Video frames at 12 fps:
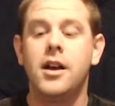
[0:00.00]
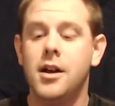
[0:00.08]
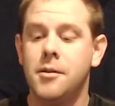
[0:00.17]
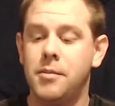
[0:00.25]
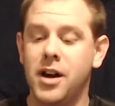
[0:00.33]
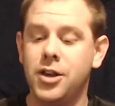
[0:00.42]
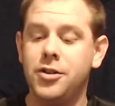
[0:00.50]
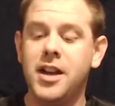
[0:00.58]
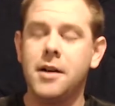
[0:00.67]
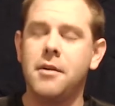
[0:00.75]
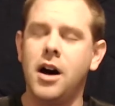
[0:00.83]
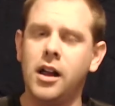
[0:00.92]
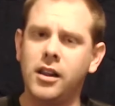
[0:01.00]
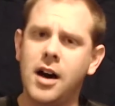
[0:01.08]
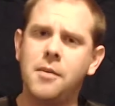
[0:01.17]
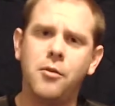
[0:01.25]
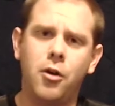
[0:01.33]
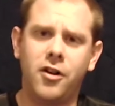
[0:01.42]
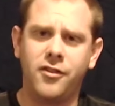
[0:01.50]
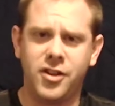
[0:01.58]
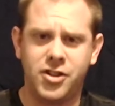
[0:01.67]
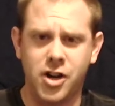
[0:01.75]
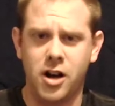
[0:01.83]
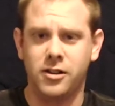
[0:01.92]
but you get a lot more of the
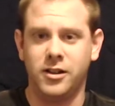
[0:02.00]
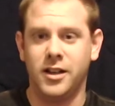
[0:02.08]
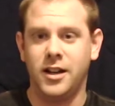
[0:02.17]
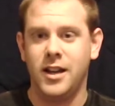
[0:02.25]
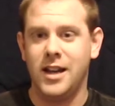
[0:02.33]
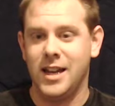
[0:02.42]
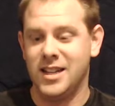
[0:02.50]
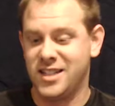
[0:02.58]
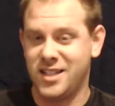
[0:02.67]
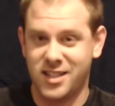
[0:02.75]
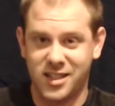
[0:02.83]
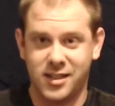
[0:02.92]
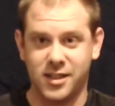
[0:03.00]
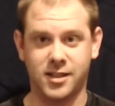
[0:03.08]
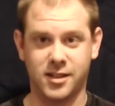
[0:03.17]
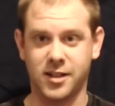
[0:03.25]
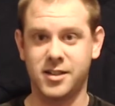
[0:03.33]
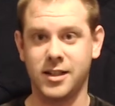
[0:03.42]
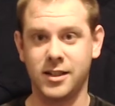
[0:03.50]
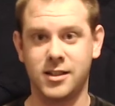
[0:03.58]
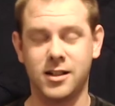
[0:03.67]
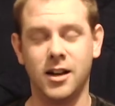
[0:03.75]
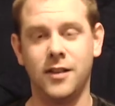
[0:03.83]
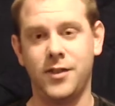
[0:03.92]
chocolate. Is this a disgusting
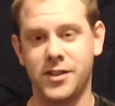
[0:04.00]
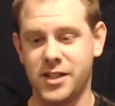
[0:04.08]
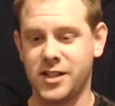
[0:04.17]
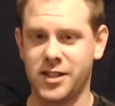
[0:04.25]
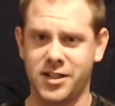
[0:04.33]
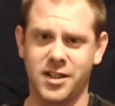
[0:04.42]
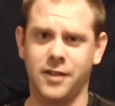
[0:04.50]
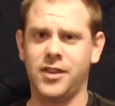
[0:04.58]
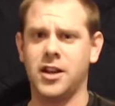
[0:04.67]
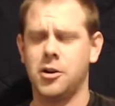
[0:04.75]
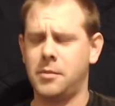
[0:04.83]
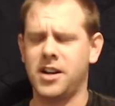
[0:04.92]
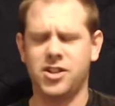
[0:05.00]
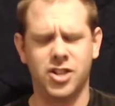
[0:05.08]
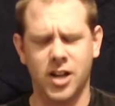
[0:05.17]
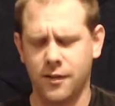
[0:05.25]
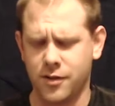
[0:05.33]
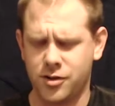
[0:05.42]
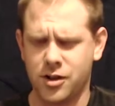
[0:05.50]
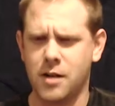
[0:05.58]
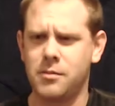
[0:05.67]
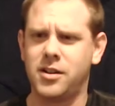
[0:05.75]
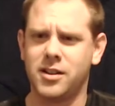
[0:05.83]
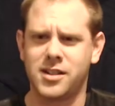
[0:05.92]
snuff? Is this a snuff that nobody should ever try
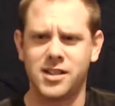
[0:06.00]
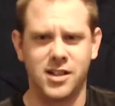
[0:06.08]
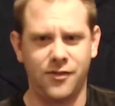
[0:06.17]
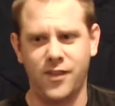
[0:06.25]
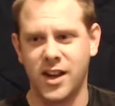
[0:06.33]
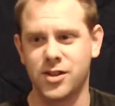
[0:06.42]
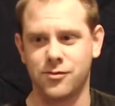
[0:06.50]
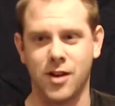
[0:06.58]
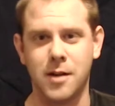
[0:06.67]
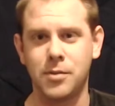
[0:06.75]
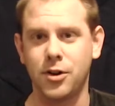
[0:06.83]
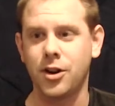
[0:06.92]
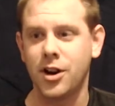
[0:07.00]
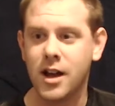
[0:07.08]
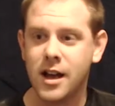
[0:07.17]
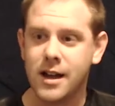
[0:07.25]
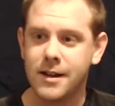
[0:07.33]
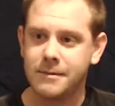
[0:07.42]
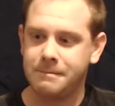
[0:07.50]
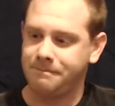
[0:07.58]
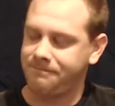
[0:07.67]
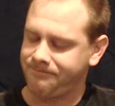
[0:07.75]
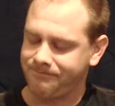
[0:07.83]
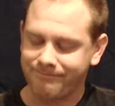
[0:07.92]
because it's a face raper?
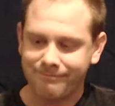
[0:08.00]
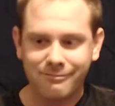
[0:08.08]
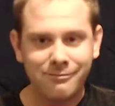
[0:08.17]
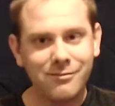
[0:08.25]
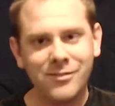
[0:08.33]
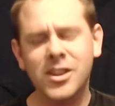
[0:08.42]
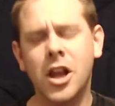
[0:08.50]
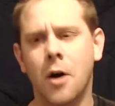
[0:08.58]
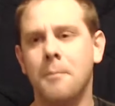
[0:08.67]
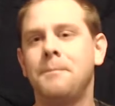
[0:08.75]
No.